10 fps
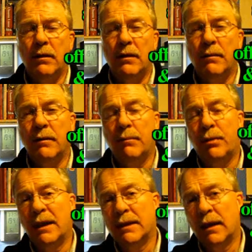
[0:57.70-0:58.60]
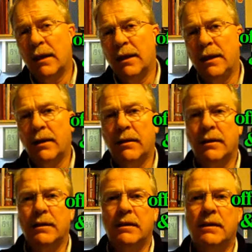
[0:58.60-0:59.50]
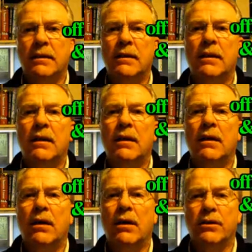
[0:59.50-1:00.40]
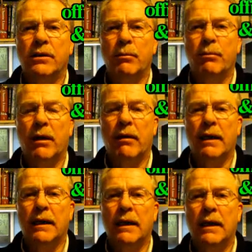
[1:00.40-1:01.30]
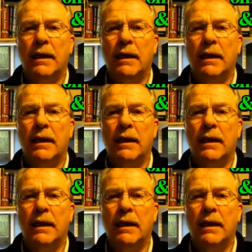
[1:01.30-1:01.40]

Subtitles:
the present lad here, this Hosni Mubarak.